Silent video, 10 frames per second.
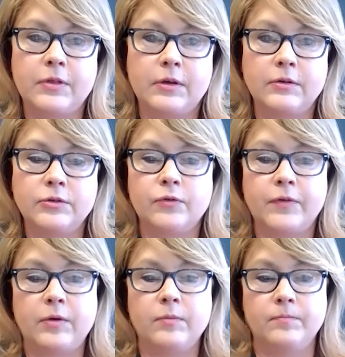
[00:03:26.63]
the
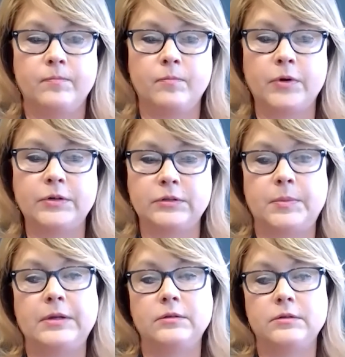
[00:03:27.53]
survey
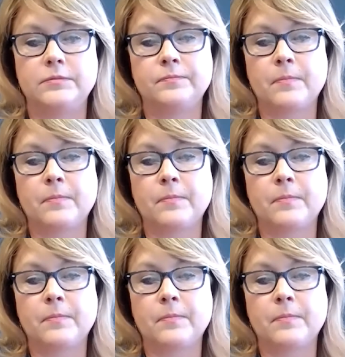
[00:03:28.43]
participants.